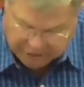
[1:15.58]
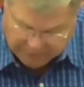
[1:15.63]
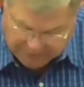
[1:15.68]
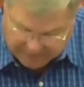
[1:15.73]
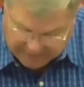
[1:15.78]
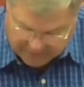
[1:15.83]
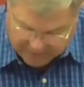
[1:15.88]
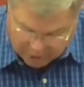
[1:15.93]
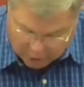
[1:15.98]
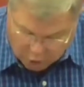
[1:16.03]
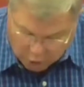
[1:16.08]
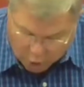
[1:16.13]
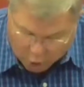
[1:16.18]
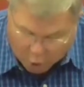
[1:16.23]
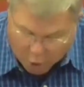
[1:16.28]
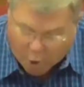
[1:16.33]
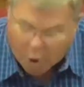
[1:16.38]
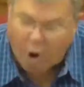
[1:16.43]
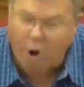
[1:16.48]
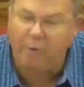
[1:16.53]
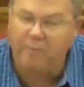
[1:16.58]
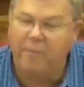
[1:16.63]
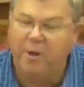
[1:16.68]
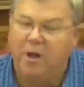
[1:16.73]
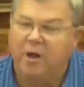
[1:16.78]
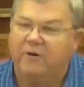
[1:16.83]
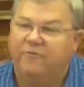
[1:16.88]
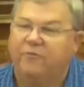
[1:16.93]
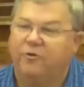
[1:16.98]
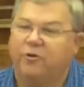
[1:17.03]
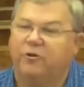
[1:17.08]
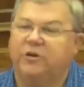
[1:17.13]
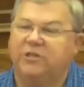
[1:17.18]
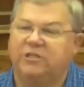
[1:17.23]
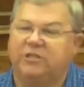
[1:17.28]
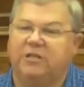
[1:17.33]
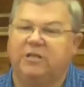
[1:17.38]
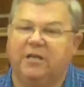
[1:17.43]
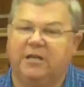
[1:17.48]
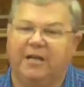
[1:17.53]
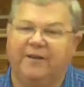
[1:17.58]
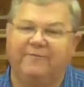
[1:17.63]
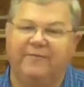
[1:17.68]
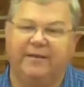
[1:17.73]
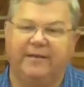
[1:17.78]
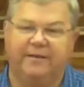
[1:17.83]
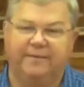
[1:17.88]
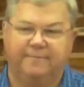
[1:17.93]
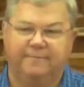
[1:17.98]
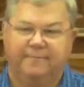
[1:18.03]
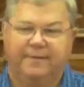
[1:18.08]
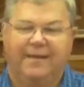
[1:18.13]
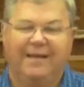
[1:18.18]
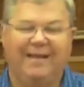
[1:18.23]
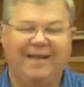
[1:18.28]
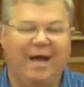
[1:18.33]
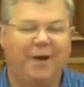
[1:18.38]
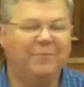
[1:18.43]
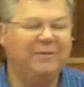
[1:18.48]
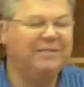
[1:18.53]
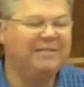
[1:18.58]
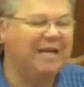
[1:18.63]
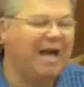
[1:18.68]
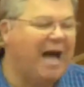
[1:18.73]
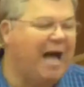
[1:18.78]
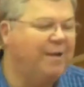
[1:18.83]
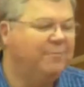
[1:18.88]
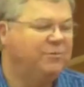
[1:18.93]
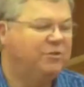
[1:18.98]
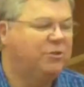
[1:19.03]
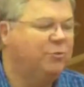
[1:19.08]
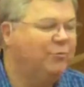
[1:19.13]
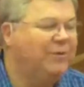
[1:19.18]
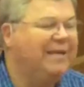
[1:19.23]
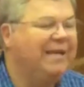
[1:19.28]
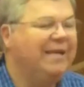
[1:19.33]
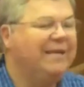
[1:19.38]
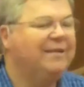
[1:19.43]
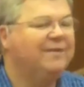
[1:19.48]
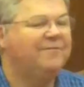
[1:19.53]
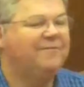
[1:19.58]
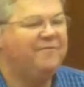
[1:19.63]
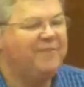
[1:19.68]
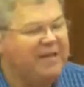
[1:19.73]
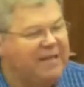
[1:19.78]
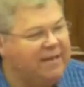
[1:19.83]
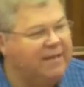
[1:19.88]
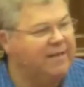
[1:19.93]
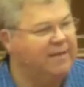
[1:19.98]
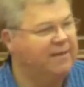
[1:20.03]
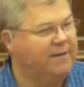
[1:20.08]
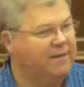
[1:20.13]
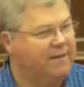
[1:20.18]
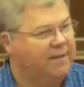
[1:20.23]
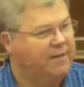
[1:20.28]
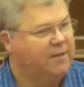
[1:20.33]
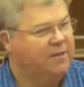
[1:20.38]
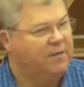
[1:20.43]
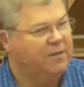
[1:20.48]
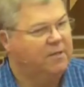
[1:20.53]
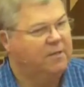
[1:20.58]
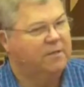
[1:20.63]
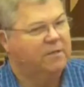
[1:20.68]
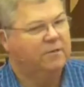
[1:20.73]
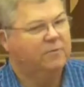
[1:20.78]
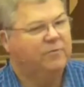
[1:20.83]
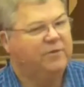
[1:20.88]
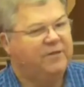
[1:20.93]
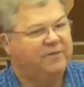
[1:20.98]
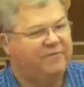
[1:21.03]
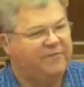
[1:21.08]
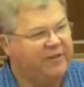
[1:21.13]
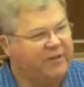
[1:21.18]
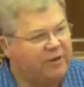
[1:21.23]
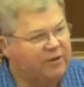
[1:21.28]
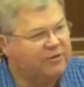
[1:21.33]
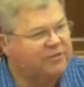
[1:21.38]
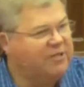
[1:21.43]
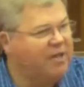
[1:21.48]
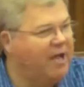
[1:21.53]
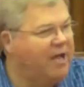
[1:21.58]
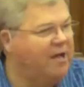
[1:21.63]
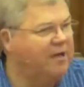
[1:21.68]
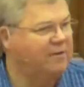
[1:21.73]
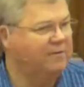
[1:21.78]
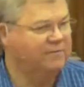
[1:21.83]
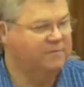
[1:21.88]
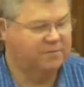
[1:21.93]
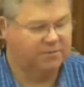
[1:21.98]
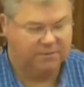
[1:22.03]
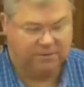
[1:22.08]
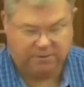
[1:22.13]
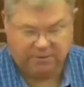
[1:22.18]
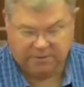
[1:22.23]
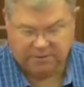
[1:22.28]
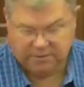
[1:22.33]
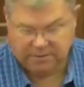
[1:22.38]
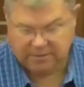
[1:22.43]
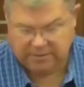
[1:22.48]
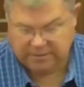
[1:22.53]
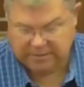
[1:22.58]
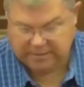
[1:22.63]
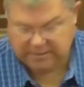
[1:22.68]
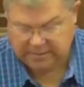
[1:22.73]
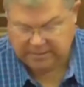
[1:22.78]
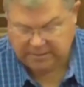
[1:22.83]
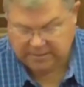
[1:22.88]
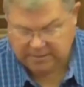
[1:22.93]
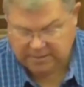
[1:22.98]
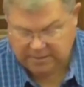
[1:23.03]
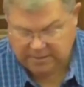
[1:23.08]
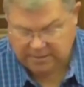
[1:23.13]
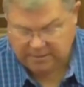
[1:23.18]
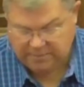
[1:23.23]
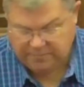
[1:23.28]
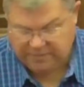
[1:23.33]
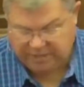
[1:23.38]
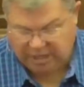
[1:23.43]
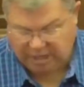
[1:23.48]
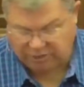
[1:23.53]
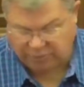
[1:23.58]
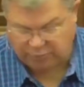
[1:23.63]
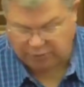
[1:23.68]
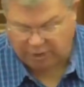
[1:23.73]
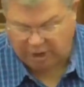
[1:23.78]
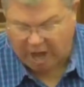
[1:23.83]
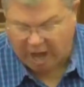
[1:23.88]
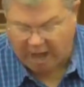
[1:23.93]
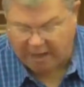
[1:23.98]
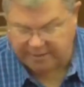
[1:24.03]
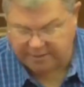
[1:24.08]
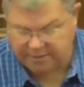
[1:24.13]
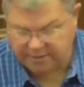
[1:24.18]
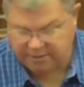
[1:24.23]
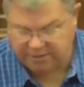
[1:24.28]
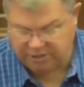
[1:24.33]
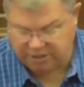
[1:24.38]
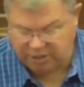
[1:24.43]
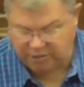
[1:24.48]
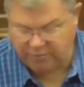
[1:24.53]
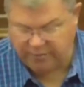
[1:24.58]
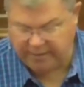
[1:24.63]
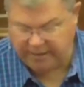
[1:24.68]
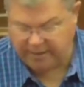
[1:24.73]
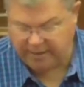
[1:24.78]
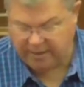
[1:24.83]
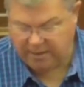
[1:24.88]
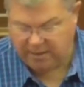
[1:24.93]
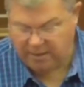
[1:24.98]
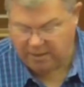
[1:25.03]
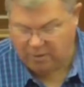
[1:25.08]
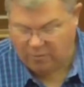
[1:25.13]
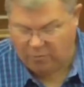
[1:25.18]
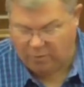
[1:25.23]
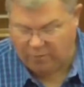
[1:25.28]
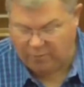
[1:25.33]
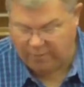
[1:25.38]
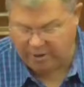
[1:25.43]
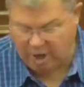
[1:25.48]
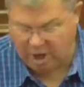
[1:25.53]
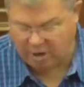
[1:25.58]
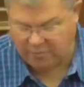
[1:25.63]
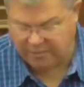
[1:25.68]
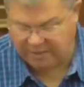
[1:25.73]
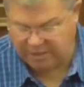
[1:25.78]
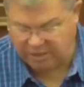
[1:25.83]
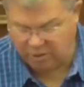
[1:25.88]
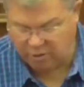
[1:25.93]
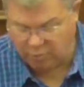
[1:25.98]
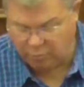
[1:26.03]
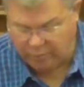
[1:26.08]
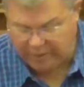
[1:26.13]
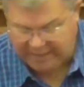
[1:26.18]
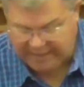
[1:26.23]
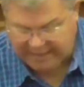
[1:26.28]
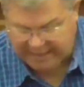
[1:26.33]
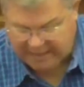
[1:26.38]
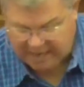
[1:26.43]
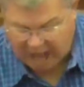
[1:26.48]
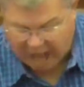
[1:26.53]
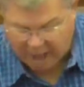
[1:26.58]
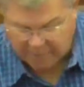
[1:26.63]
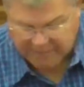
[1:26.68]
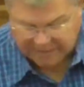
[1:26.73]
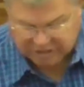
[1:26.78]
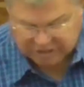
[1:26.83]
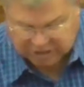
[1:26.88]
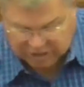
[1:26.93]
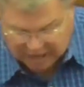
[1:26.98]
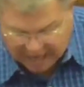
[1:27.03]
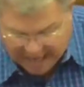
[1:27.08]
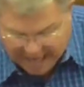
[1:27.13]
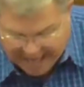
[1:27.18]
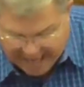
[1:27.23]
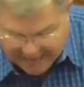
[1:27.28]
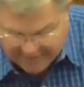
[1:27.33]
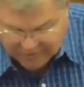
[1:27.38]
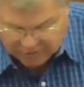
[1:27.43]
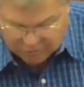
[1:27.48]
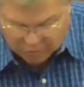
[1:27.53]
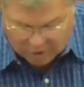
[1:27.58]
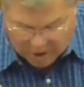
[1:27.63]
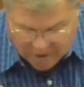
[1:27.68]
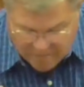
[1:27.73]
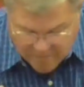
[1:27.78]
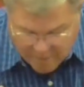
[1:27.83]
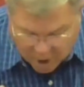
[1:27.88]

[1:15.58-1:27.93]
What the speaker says: should be the norm for Christian living. And how many times do we get defeated? We defeat ourselves because we're not doing what we ought to be doing. We need not be slaves to our